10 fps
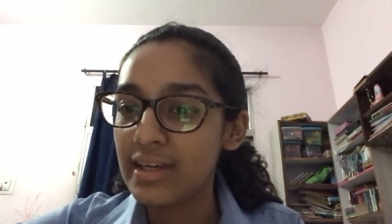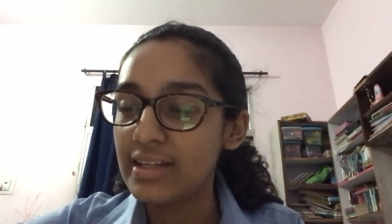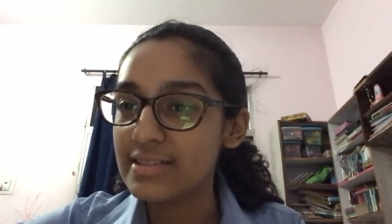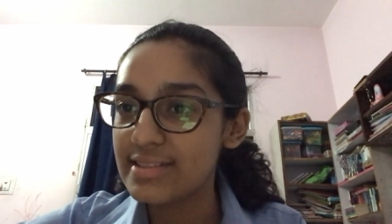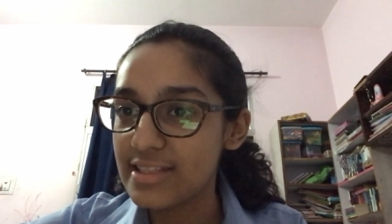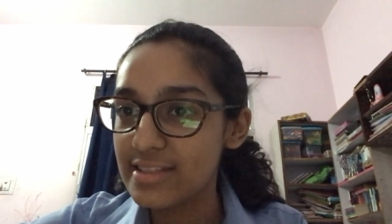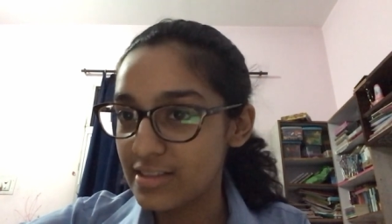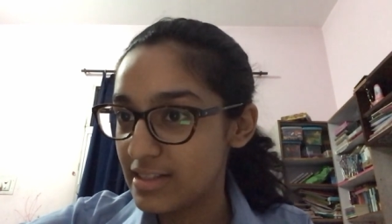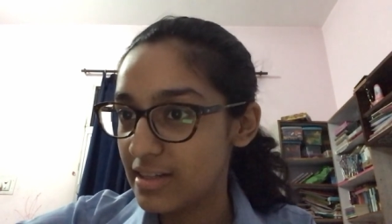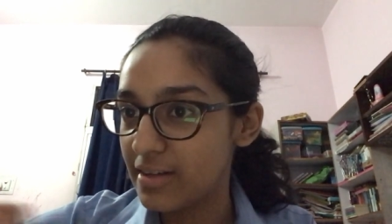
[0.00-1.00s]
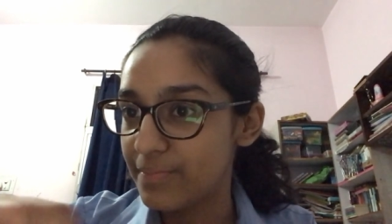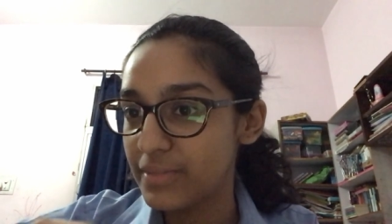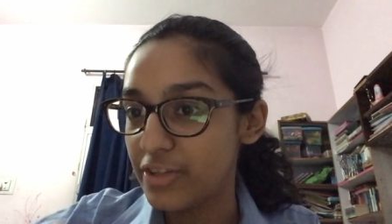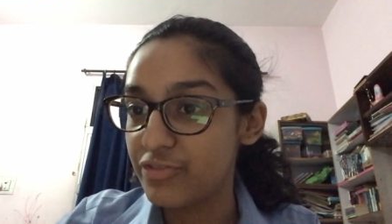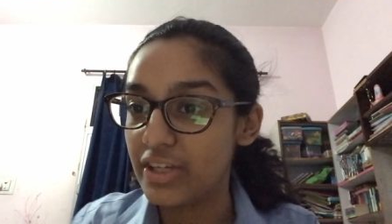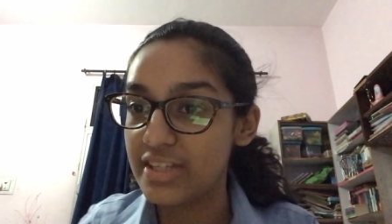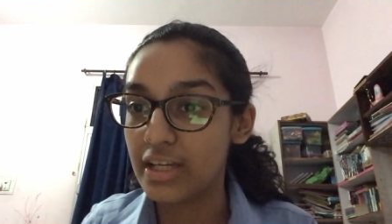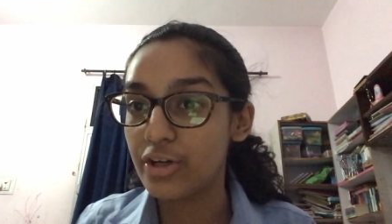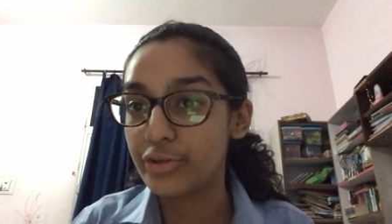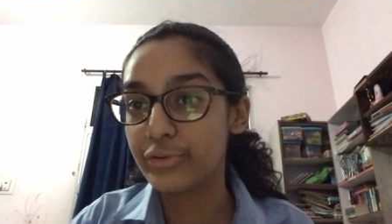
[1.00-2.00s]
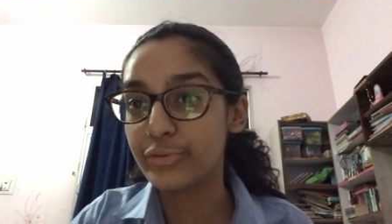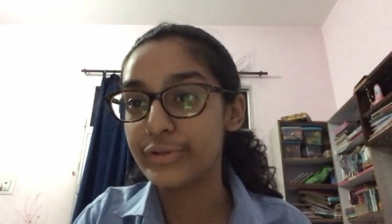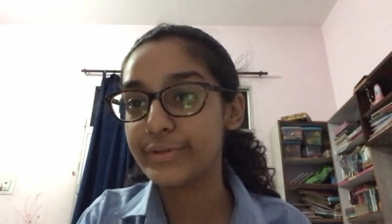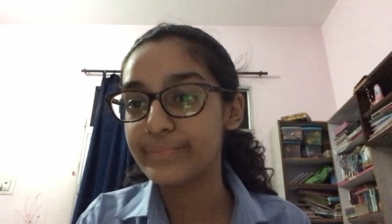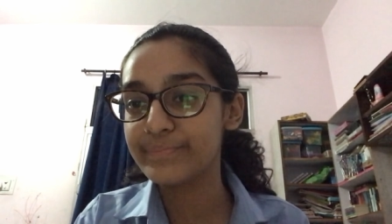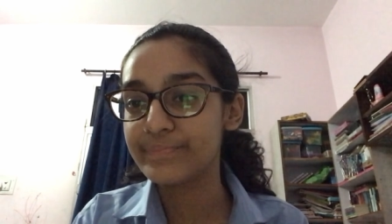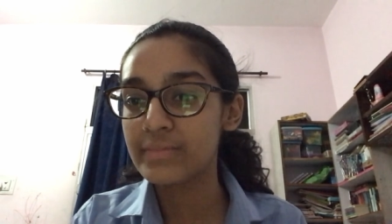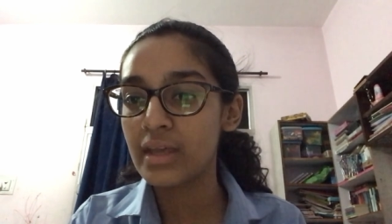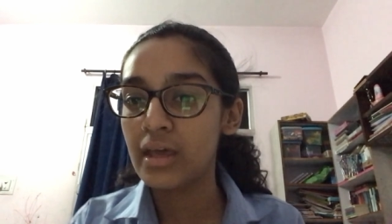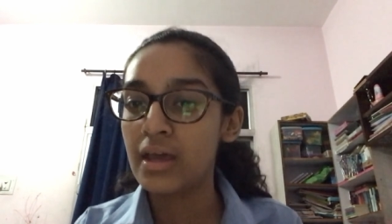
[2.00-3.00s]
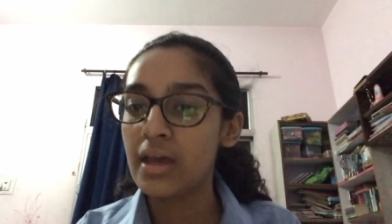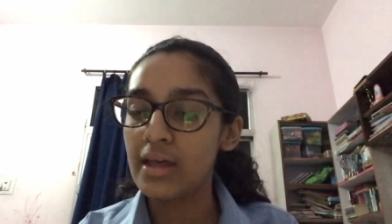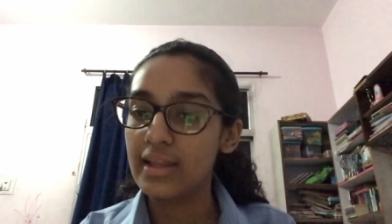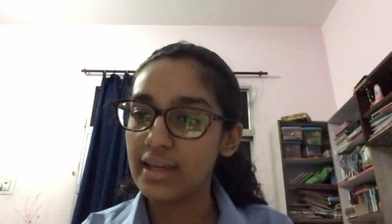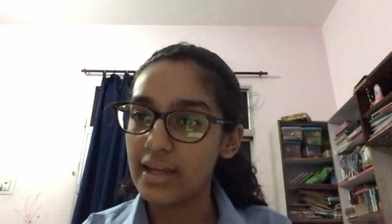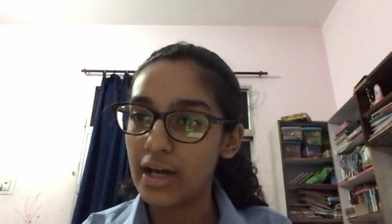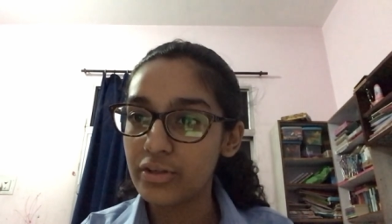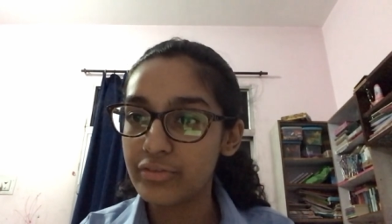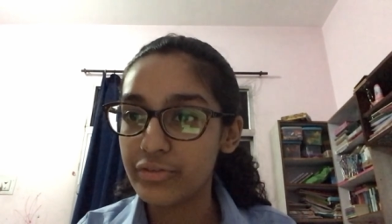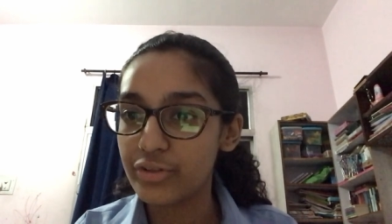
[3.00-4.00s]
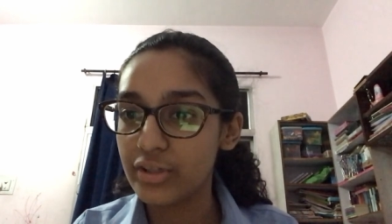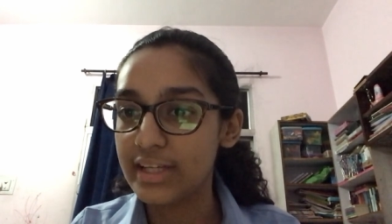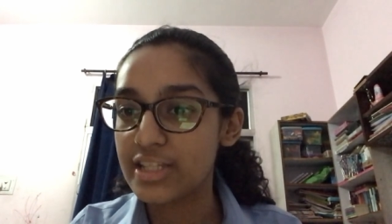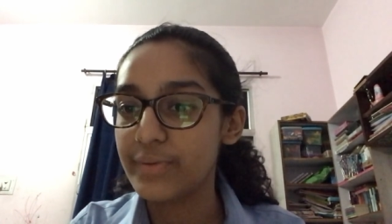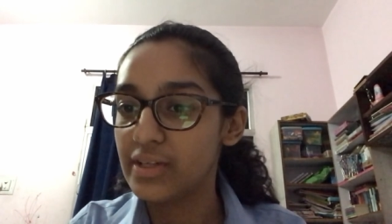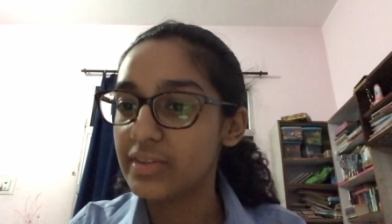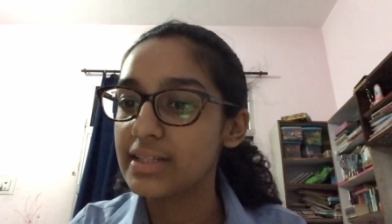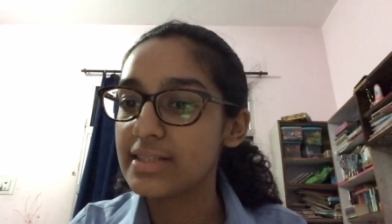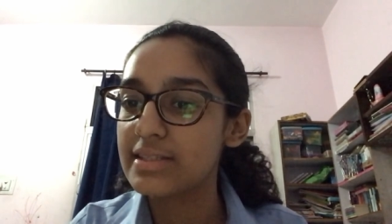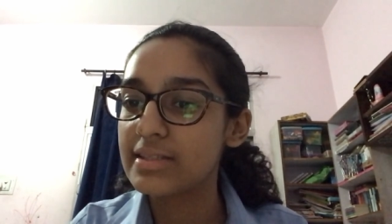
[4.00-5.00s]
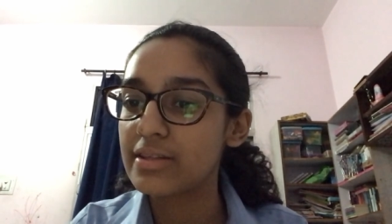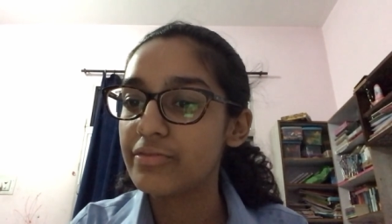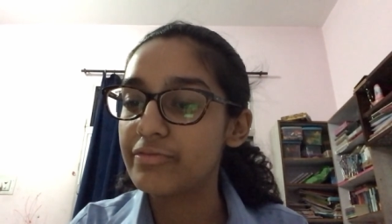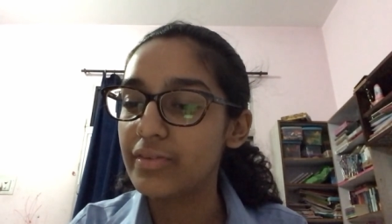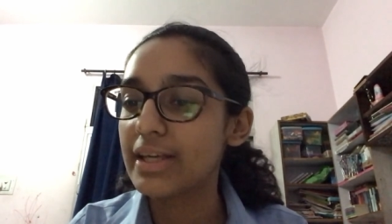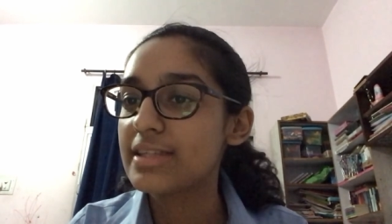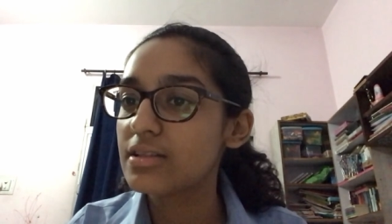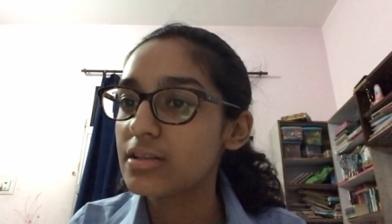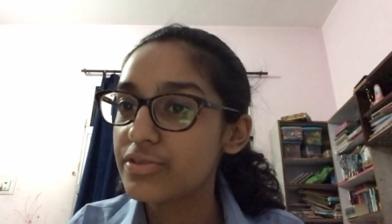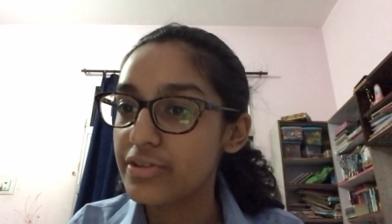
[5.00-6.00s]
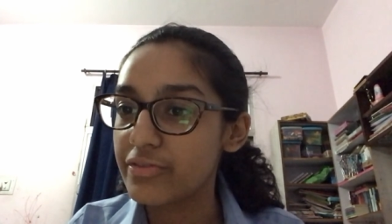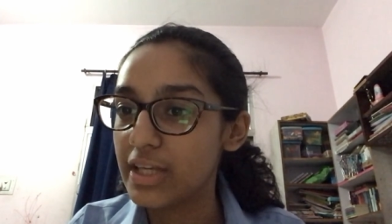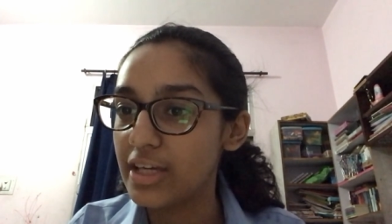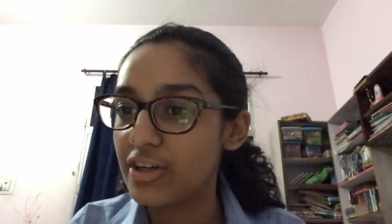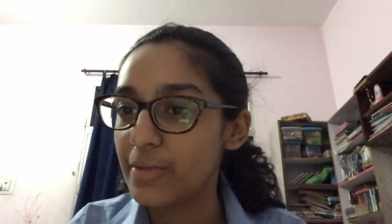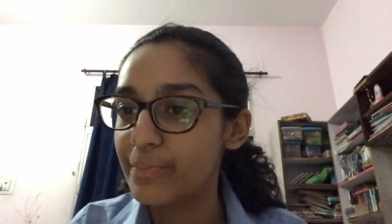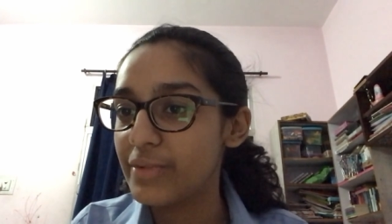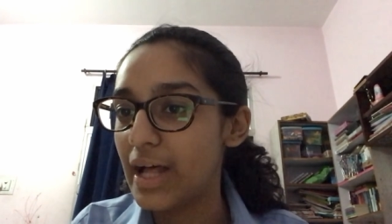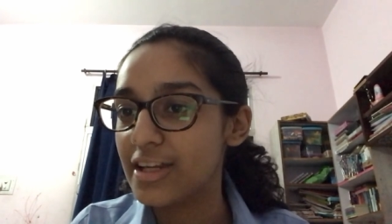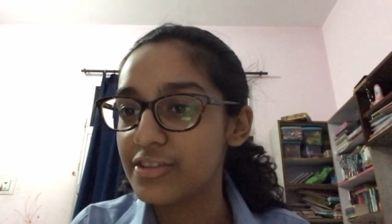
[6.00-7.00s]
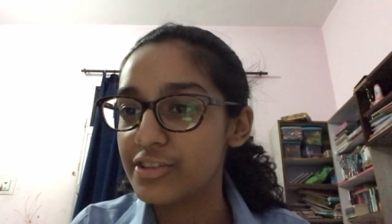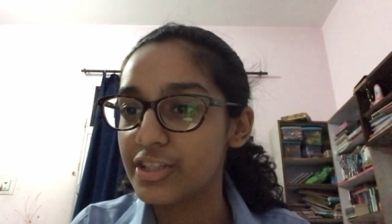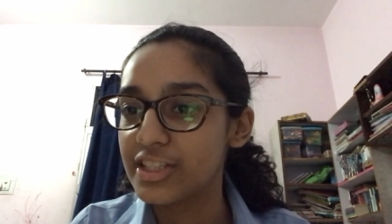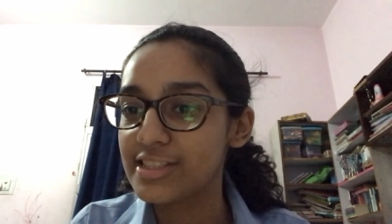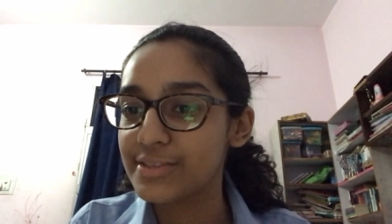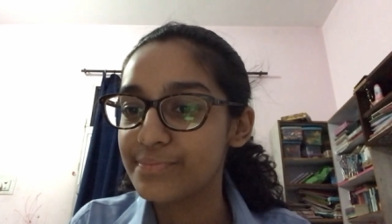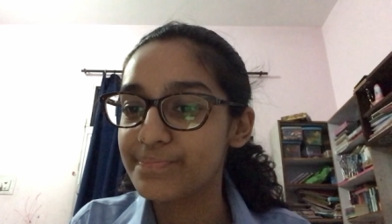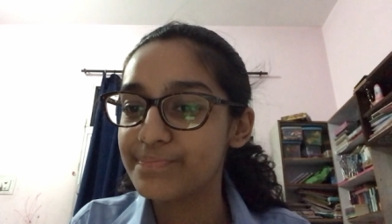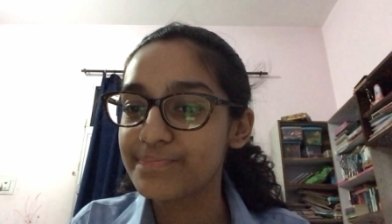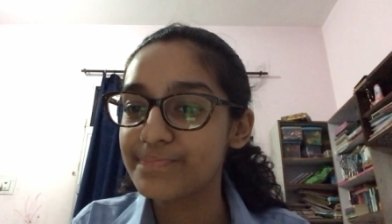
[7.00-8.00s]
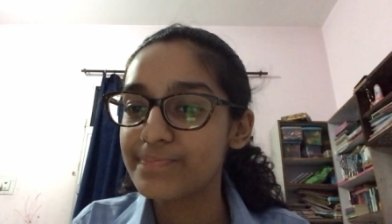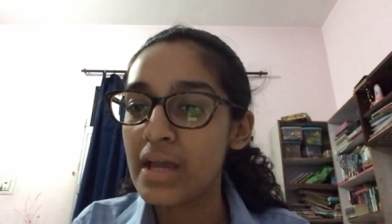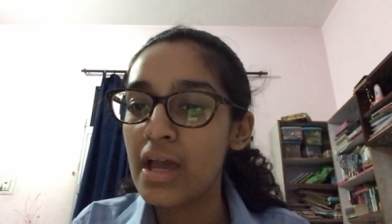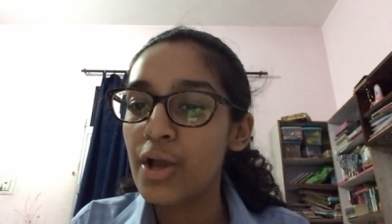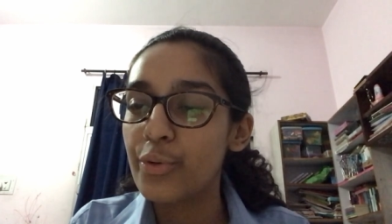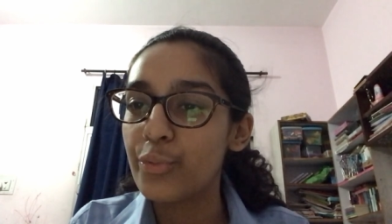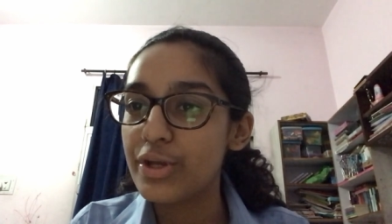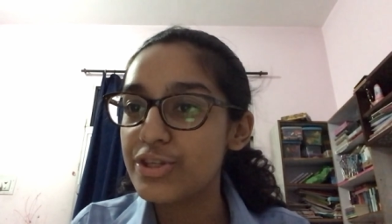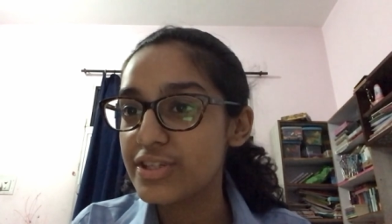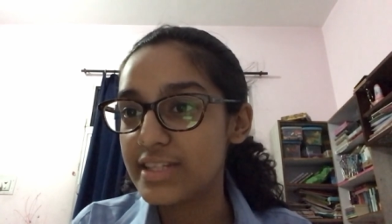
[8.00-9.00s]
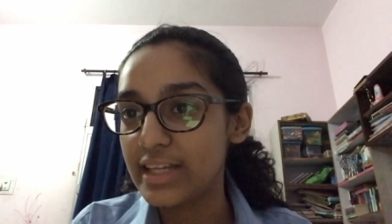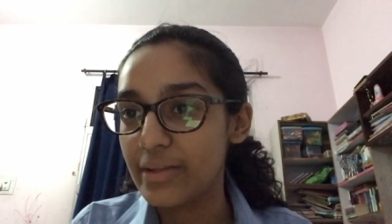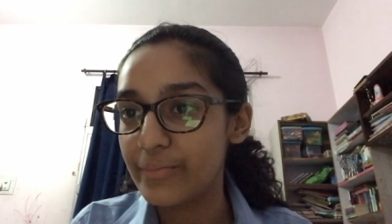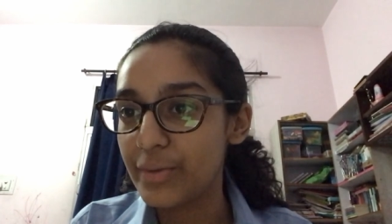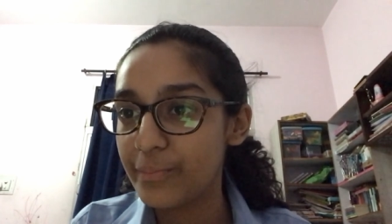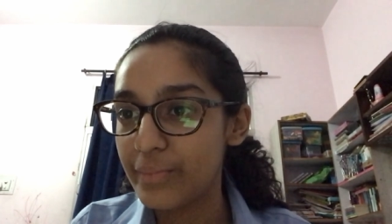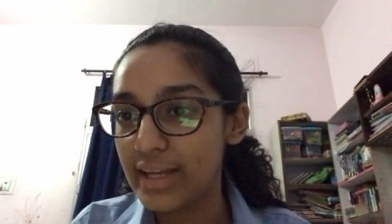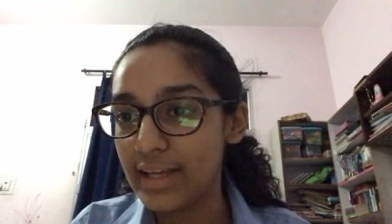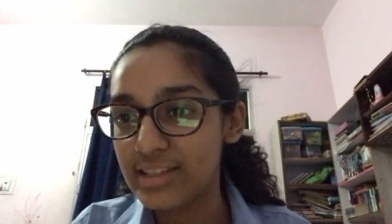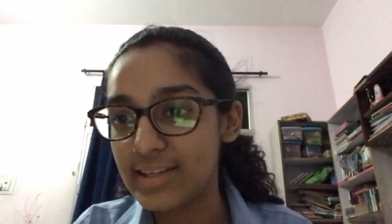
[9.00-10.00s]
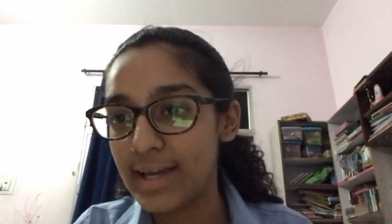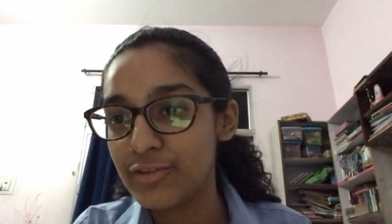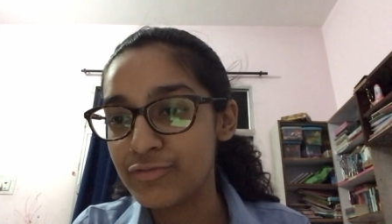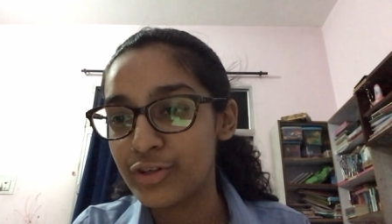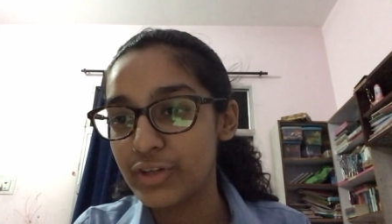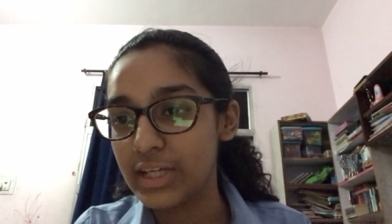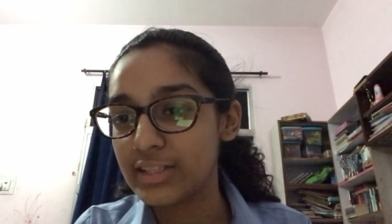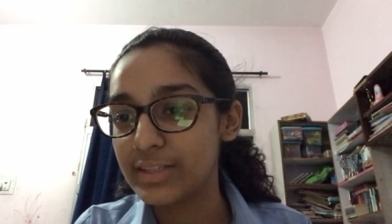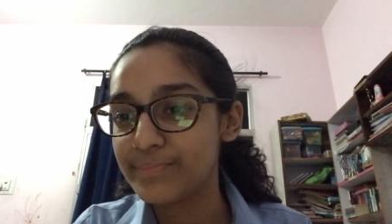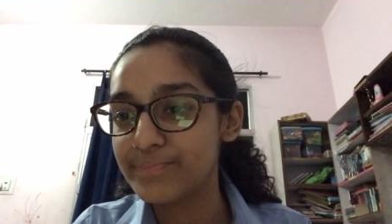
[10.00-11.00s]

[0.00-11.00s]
It is deserted and freezing cold, like an out-of-the-world experience found exclusively on planet Earth. Wish to see them embedding the night for real,